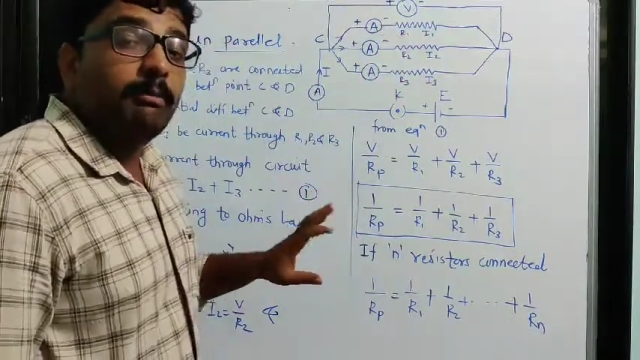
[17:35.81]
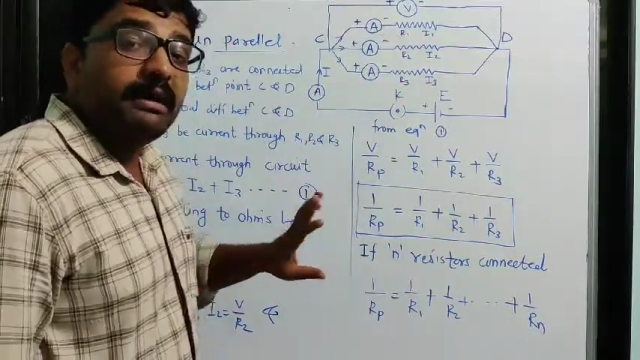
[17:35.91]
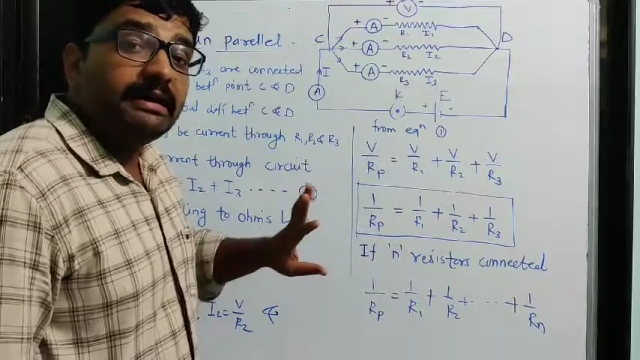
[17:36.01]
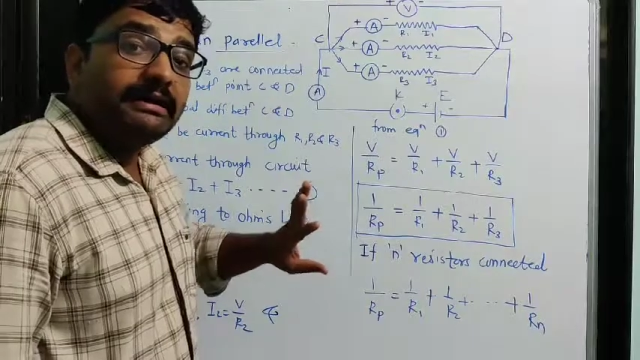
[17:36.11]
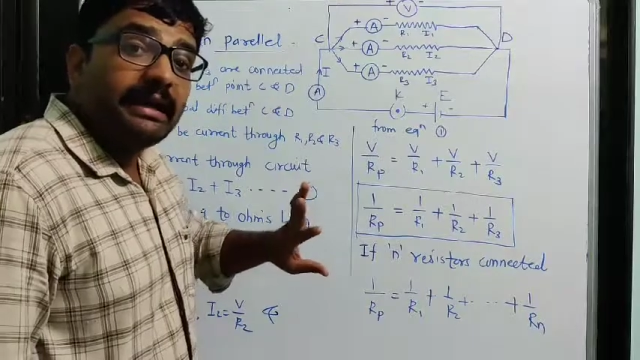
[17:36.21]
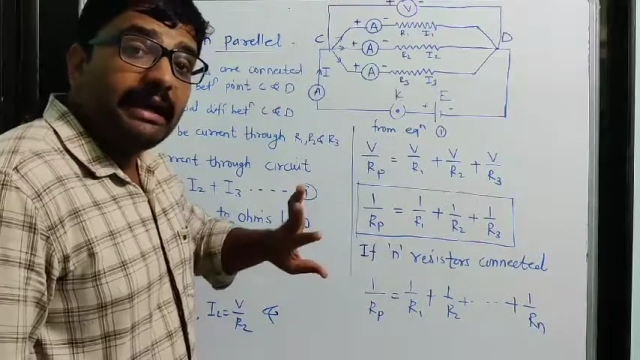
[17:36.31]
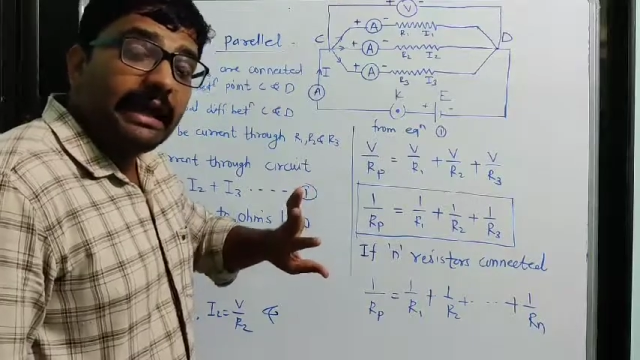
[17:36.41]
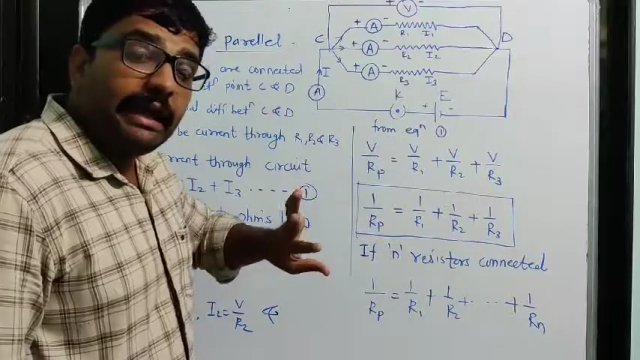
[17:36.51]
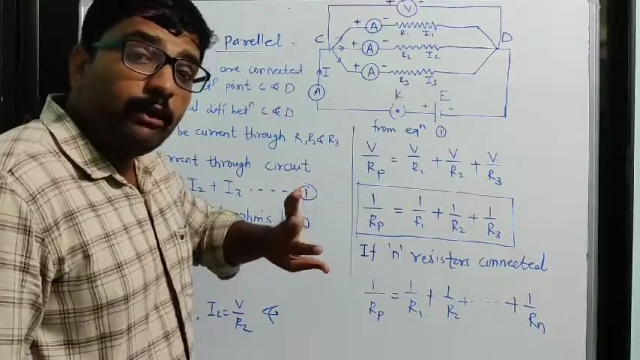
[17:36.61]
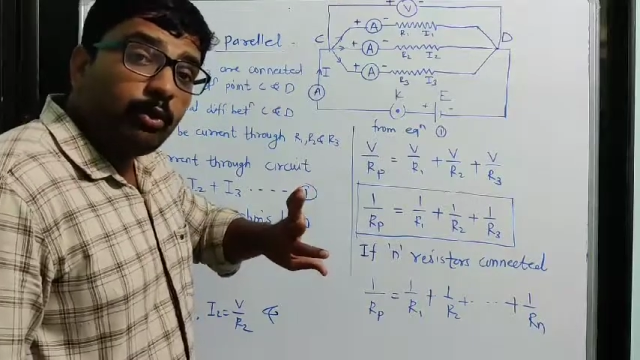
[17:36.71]
but their
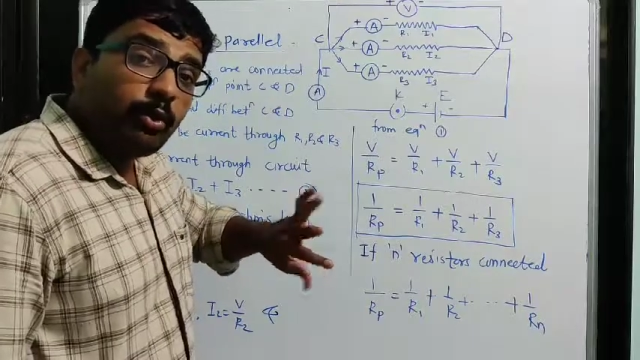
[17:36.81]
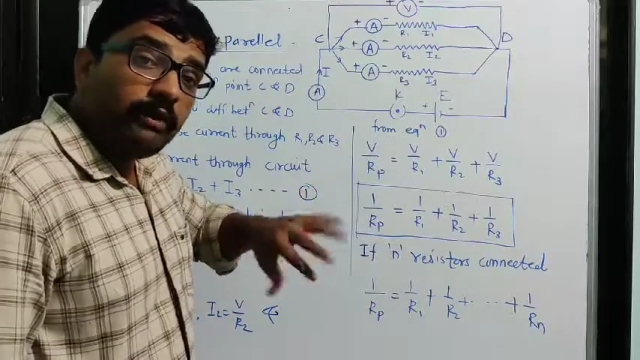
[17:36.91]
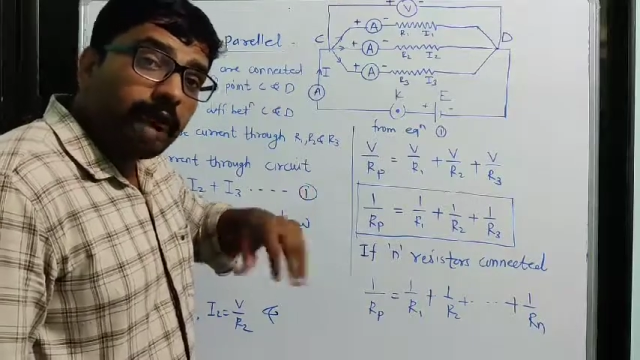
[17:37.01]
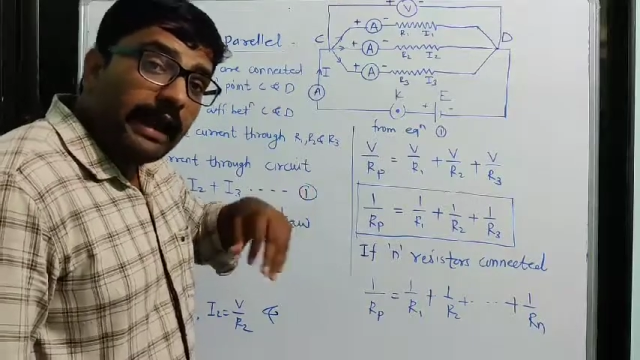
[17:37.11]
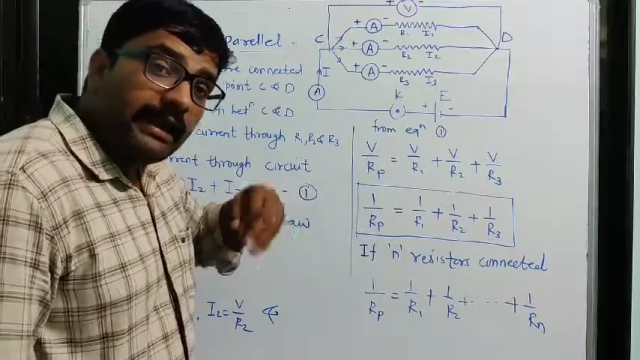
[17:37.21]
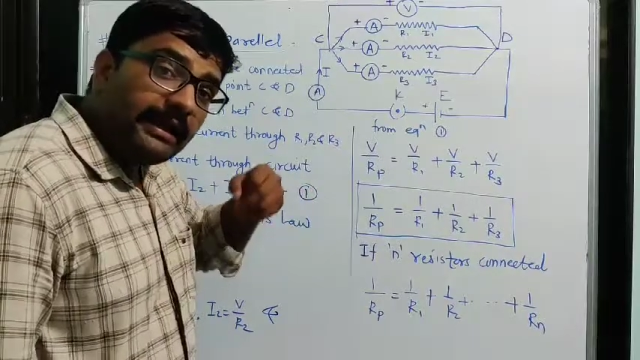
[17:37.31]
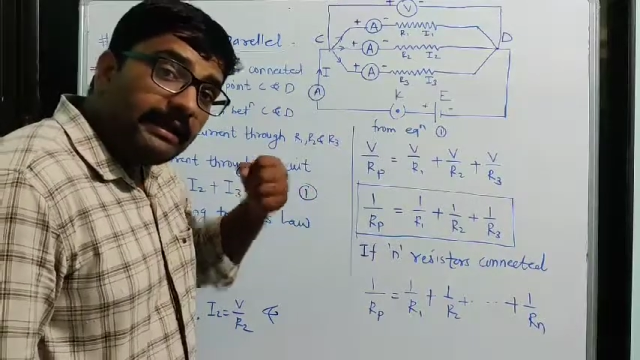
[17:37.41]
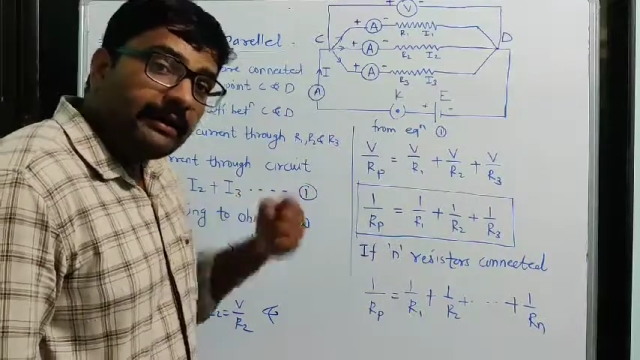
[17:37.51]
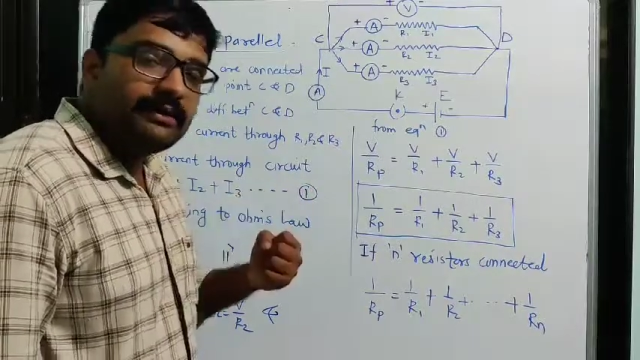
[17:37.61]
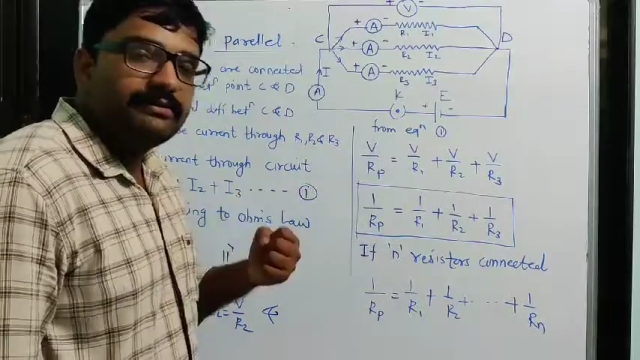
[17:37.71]

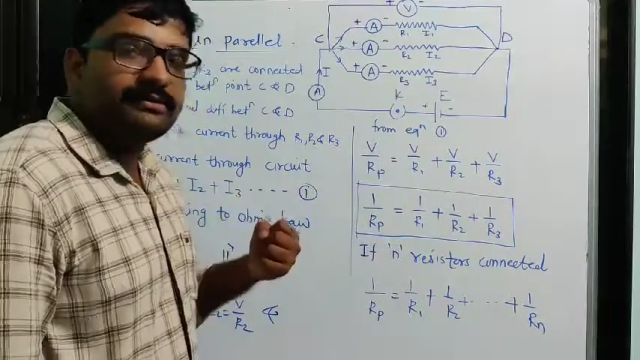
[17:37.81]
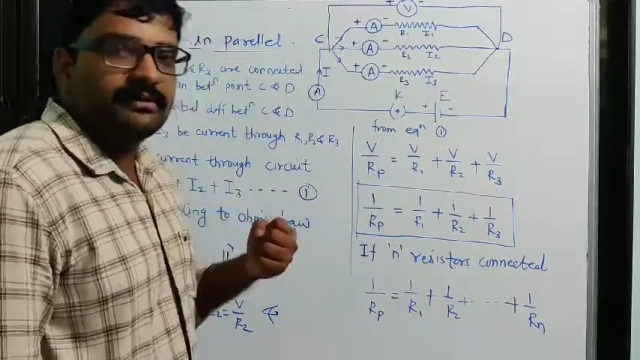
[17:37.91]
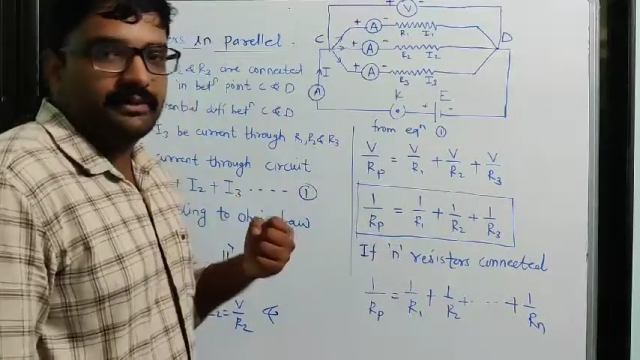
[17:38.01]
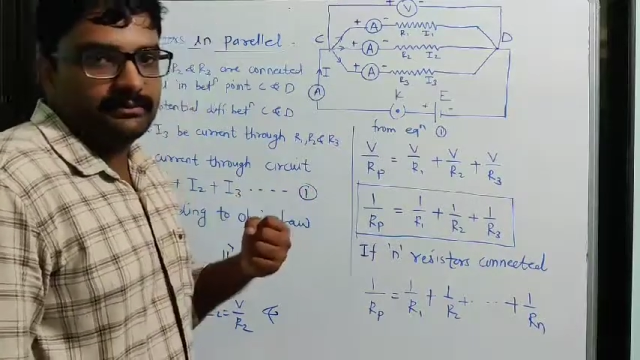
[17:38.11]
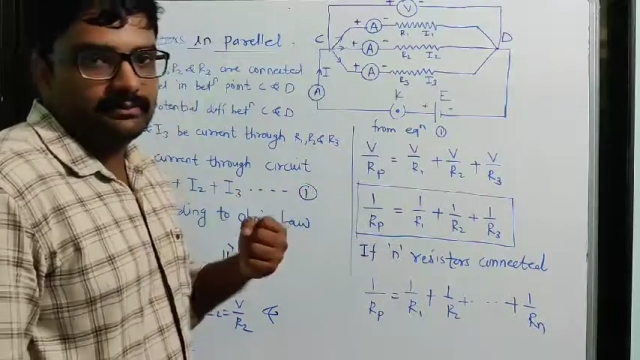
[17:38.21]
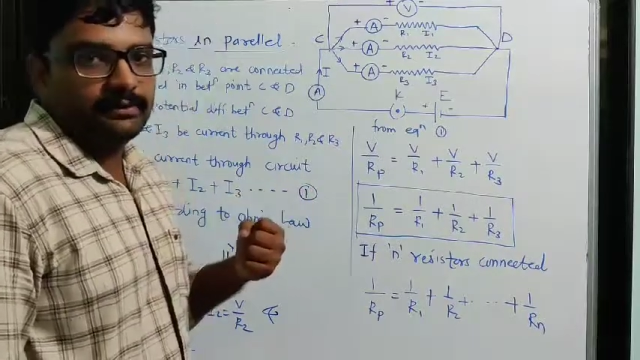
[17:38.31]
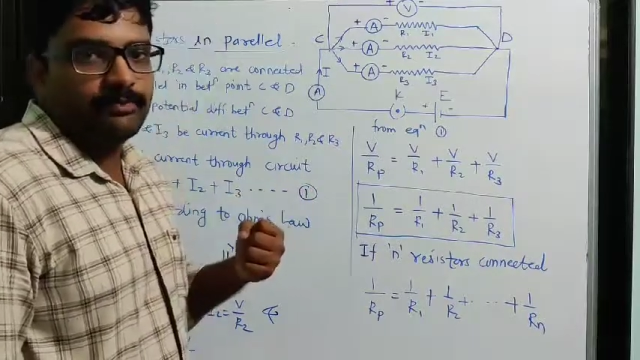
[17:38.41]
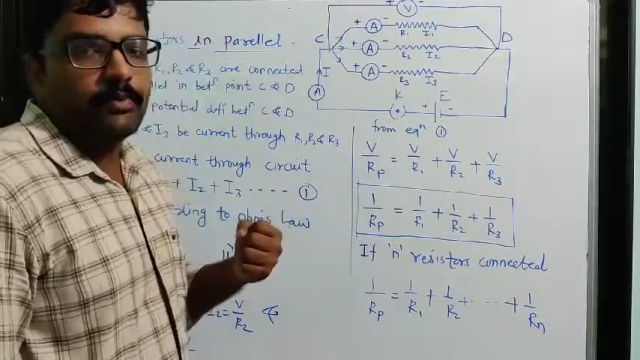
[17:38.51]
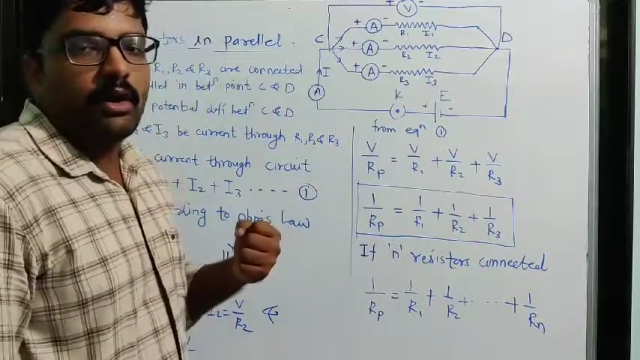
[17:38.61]
equivalent resistance